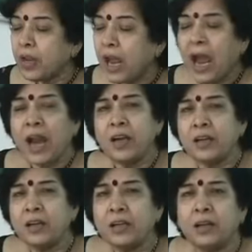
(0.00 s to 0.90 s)
and
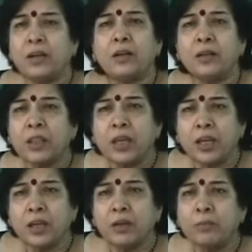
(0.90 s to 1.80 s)
uh, uh
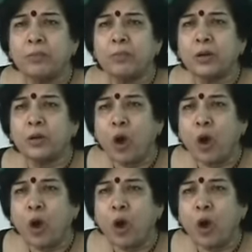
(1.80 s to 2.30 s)
the mm,